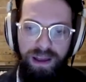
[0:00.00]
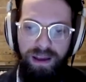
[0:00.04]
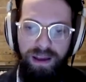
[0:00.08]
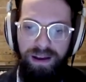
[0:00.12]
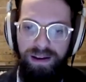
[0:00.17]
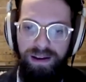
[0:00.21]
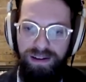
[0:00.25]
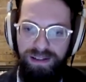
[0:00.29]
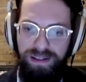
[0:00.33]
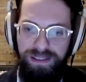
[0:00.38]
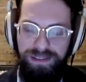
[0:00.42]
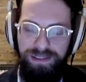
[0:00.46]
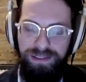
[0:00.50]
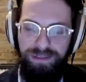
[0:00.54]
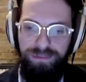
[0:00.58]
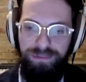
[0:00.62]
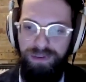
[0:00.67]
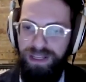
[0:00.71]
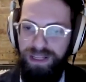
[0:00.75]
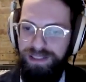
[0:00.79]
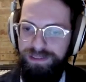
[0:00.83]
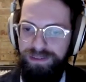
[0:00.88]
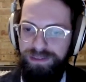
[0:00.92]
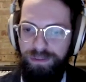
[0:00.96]
It's
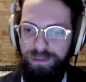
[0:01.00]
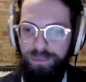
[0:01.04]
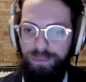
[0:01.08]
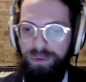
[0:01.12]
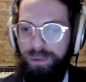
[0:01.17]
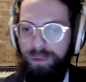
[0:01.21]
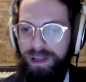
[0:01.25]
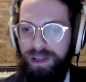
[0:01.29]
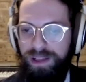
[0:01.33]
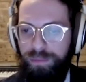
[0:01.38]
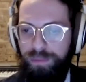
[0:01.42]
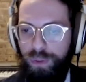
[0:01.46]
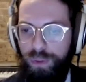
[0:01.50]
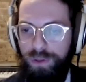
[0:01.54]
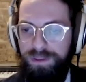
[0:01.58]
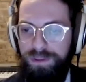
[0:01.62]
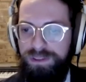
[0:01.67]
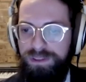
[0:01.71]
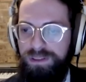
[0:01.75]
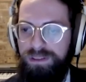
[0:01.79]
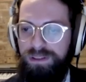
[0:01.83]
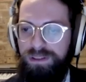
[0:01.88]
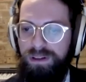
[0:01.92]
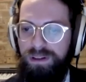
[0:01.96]
advanced in the
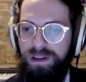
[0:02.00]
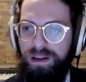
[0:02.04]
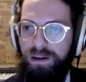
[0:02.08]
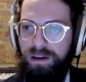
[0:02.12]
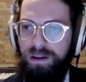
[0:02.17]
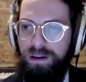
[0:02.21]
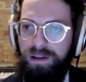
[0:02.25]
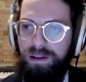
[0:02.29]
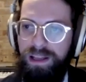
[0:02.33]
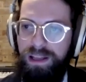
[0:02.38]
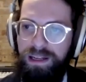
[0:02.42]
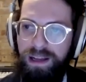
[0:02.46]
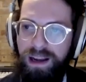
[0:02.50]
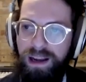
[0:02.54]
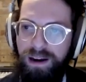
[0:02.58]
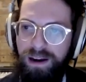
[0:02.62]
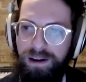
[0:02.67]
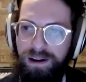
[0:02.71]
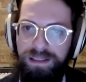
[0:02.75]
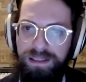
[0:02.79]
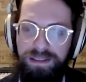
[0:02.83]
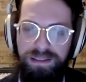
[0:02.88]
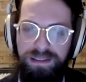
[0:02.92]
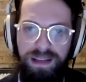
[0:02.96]
Bergson or Hannah
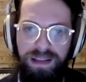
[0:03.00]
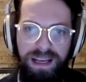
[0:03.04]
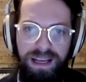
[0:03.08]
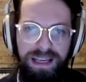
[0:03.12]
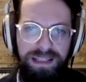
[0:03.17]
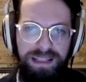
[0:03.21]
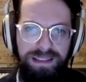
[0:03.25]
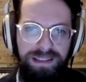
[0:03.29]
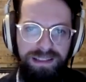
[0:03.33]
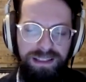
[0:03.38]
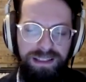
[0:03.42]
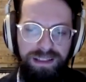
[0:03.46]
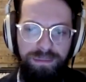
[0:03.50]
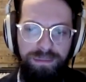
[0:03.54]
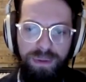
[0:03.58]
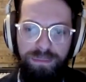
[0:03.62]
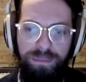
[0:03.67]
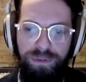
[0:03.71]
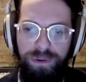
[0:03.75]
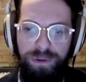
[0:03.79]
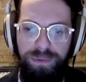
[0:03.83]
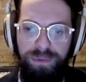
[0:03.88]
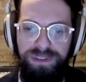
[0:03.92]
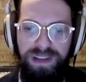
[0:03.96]
Arendt. And
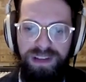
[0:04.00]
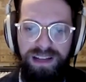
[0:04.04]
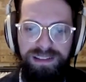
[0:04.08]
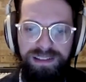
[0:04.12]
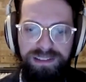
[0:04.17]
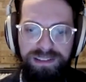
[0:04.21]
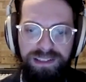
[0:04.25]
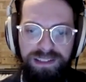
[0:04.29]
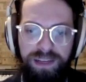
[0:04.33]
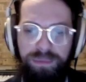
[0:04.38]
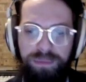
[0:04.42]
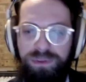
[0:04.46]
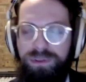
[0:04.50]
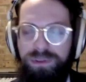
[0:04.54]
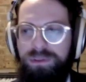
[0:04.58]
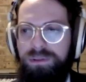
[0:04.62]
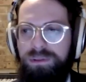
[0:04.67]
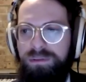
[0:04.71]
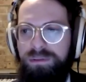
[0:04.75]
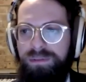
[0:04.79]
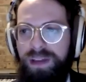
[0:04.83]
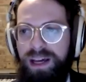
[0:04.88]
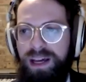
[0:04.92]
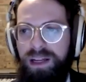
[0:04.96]
Mumford was highly skeptical
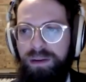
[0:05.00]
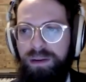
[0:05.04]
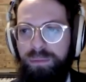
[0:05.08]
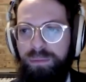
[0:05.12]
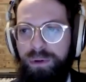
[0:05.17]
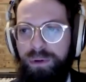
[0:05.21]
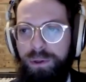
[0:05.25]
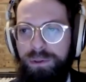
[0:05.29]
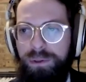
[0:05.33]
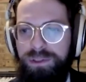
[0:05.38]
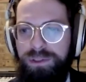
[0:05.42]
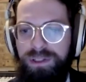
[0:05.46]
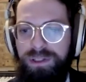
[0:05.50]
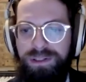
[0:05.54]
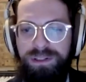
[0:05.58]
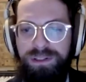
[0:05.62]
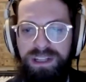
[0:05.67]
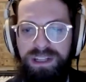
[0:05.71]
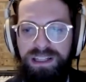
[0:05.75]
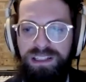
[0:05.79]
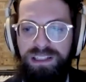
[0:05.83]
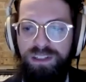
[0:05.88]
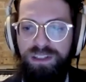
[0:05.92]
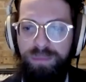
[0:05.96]
of that approach to
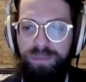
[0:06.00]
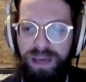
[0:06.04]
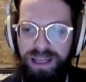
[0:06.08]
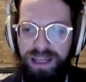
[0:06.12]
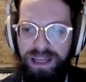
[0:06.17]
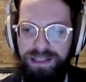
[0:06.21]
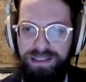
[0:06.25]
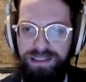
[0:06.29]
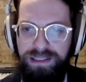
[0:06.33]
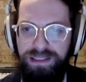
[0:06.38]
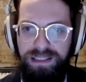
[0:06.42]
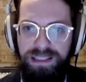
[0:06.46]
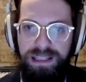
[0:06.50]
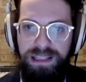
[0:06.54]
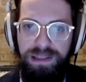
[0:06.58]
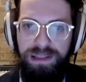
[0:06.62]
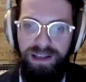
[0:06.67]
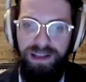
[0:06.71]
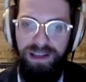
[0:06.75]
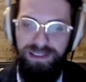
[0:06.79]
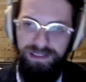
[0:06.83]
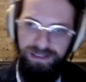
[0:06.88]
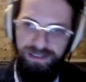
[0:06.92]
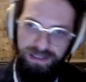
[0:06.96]
understanding humanity. And he
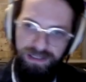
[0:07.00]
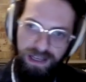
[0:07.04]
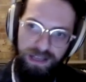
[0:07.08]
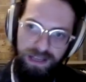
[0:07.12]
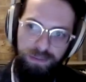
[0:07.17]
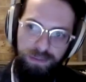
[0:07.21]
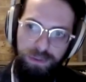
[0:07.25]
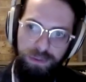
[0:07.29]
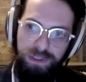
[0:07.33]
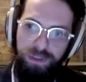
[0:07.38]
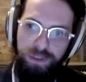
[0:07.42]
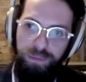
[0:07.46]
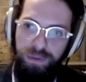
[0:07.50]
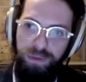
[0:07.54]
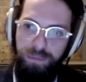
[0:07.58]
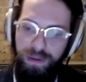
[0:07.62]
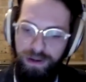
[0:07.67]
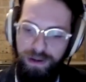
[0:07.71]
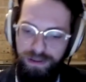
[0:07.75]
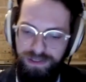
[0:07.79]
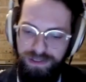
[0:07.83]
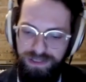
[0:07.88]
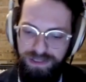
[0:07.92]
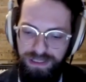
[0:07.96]
thought instead we should be
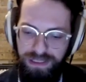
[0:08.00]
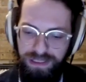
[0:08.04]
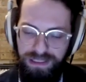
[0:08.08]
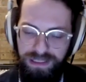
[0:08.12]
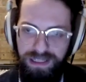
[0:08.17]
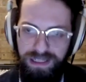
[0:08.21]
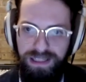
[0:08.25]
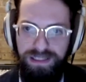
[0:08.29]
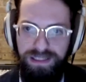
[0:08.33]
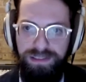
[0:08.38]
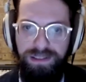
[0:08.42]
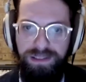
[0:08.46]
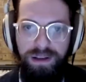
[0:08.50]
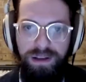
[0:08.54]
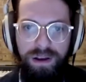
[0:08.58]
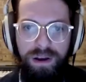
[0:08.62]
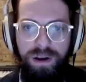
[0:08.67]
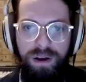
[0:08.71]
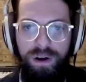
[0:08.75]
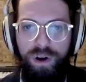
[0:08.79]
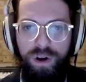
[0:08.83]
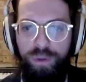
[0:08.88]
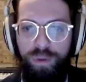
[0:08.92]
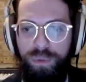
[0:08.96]
better seen as
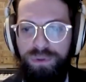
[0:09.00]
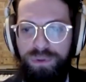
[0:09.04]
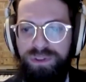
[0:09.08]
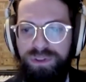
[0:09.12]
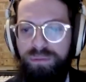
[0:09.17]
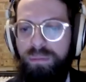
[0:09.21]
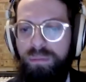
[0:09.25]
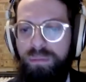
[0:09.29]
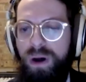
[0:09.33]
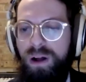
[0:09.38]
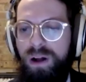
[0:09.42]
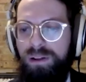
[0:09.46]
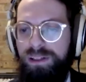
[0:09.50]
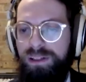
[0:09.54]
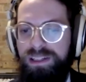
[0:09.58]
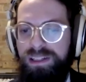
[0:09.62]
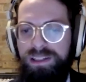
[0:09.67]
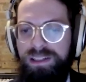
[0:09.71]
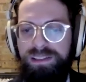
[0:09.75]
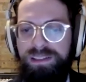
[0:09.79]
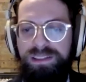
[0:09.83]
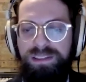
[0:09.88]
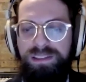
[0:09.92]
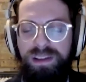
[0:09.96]
homo
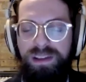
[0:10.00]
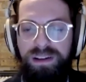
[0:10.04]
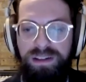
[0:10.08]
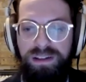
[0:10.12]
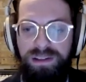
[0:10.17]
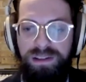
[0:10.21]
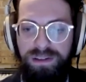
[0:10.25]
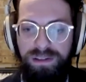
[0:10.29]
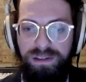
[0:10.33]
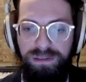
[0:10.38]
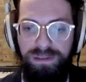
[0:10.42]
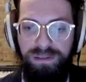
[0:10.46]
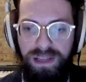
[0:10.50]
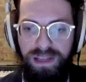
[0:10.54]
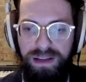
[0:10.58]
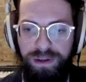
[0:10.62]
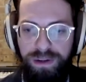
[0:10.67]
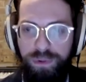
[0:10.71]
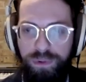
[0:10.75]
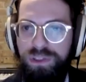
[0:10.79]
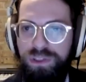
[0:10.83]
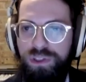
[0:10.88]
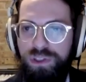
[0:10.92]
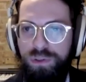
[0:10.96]
symbolicus, the
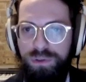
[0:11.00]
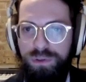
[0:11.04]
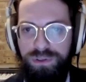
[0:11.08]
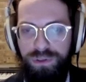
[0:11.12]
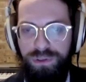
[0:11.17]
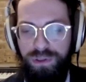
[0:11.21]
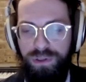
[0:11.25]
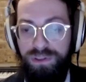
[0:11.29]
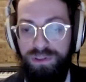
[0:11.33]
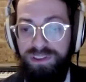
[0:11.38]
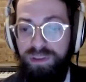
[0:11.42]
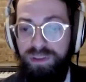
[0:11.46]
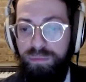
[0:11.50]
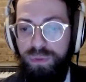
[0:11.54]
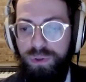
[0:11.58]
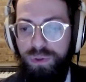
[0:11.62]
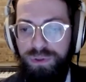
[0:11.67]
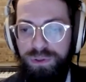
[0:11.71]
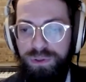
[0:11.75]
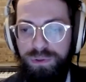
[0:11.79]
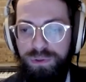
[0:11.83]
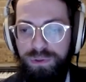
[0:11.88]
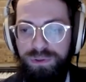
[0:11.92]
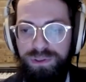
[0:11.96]
language user,
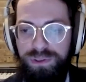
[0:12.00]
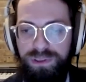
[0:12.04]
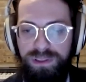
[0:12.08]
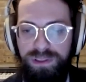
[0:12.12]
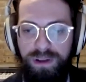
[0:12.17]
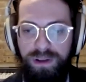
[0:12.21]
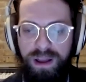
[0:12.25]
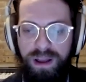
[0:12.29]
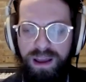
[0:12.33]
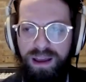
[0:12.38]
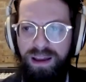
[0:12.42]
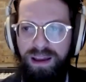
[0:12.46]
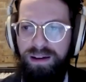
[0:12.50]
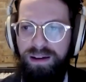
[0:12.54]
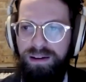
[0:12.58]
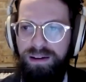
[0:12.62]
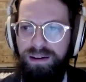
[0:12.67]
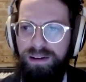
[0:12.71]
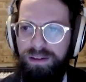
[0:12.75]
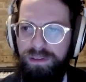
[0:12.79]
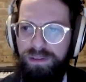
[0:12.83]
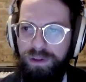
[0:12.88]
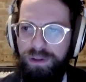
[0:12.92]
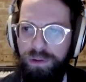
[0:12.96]
symbol user,
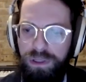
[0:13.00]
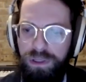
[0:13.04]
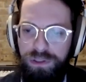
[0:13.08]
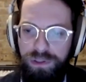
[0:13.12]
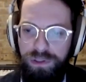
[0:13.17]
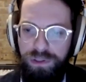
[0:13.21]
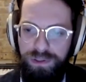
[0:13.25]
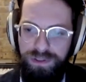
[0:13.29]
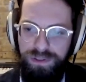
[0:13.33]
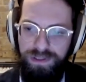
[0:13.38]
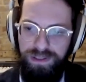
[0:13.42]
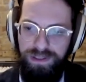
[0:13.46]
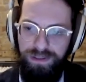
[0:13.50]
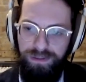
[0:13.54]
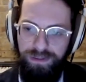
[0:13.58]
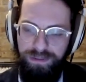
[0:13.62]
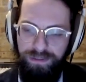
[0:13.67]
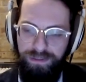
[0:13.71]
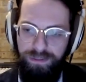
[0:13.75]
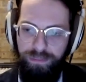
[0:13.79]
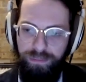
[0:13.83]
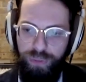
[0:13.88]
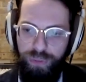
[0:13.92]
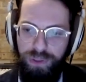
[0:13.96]
the creatures that
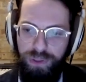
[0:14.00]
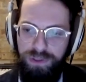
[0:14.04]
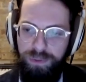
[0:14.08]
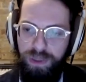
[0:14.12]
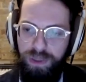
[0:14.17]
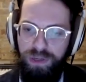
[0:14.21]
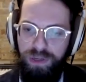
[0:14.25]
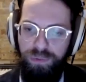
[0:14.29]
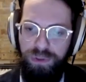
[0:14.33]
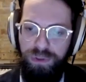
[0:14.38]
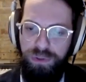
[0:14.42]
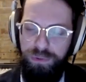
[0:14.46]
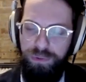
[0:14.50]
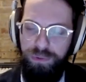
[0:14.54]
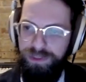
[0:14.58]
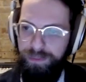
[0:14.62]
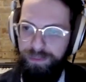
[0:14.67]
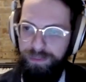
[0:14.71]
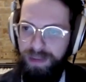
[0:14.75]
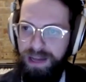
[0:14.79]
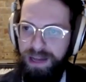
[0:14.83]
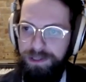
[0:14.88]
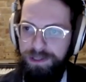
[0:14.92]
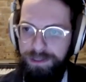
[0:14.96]
participate in rituals,
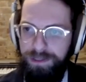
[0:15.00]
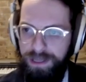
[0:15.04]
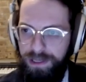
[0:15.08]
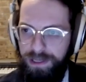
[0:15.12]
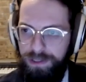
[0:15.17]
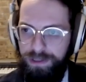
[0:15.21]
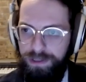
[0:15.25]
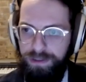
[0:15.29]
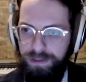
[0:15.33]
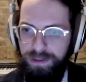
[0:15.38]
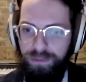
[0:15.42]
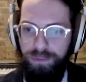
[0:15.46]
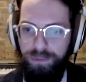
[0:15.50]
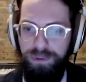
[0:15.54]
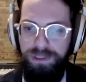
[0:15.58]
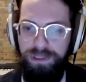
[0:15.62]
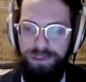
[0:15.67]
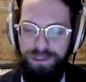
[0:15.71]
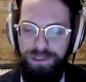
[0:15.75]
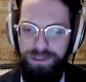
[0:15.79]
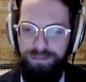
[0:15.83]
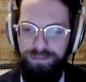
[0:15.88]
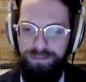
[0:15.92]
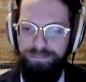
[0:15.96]
imagination, and
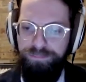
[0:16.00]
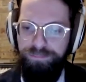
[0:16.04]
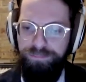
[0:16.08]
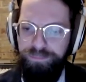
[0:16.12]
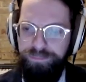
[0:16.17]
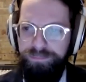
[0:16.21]
religion.